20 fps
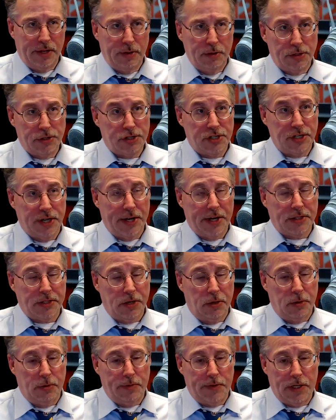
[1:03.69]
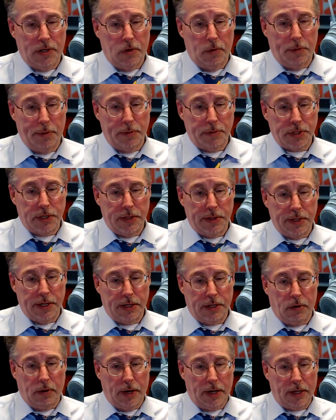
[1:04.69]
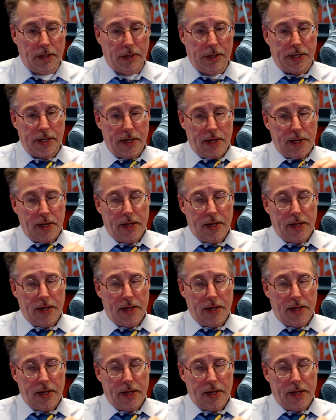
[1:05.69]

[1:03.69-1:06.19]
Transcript: Lashana Tova. Hope I'm saying that correctly.